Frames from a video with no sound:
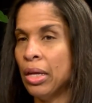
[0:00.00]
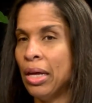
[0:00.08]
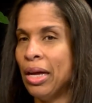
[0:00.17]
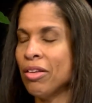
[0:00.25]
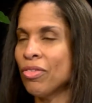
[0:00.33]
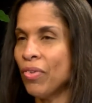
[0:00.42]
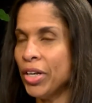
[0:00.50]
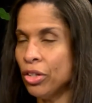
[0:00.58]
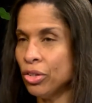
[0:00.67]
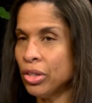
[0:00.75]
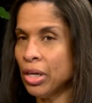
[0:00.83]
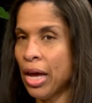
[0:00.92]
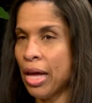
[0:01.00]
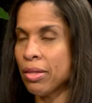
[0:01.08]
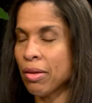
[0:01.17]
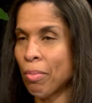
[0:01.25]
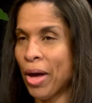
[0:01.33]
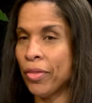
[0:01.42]
And it's funny you should
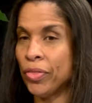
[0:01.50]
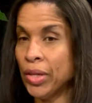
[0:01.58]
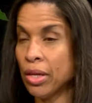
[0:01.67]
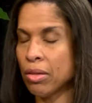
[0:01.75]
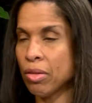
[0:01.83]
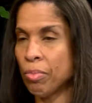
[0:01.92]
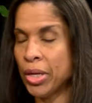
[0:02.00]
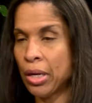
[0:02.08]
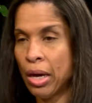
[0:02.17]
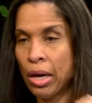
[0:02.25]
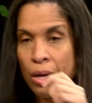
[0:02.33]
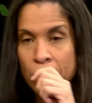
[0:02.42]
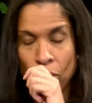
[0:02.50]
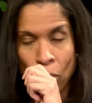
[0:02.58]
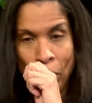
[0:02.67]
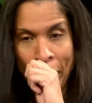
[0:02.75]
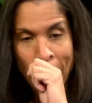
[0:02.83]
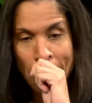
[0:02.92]
ask about this, because
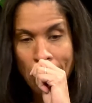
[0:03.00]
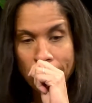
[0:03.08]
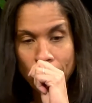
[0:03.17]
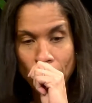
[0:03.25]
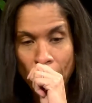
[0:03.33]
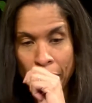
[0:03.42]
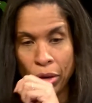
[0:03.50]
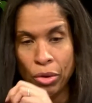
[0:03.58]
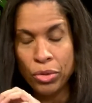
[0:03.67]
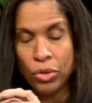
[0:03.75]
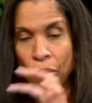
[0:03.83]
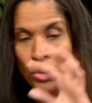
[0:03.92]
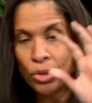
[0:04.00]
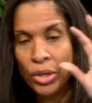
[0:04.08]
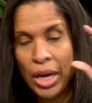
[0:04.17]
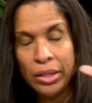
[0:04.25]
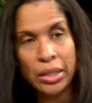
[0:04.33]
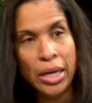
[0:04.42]
when I got to Quantico, so you
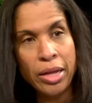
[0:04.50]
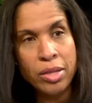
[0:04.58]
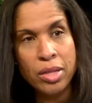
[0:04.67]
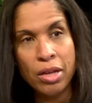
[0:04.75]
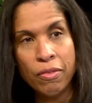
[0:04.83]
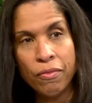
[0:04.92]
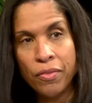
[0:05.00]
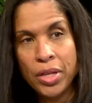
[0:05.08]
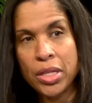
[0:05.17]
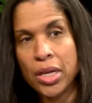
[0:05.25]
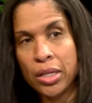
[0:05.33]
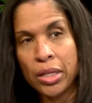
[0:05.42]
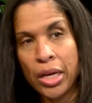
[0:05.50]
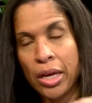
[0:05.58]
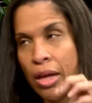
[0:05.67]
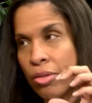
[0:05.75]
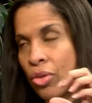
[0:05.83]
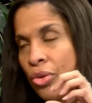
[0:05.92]
get tested physically
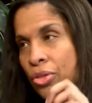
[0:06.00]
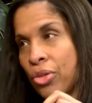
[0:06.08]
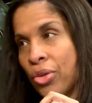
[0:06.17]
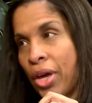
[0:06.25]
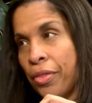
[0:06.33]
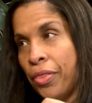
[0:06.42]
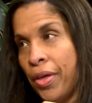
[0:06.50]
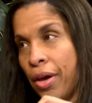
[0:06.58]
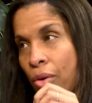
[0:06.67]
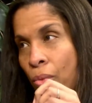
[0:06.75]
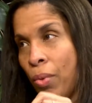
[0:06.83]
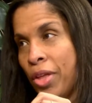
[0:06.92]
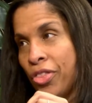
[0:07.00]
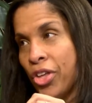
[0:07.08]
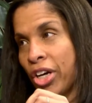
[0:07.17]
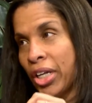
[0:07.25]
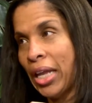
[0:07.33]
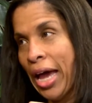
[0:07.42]
as soon as you get there with
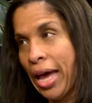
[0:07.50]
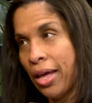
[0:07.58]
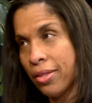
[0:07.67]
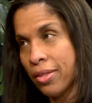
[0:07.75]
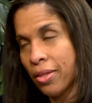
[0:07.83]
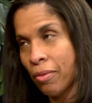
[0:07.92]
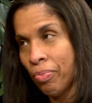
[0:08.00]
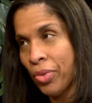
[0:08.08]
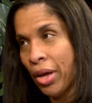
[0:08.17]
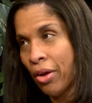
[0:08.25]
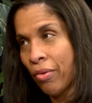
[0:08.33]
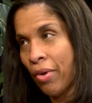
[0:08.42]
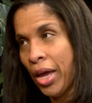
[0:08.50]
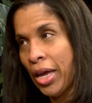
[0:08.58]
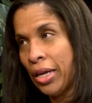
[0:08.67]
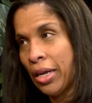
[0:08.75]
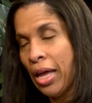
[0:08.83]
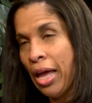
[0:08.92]
your class, right?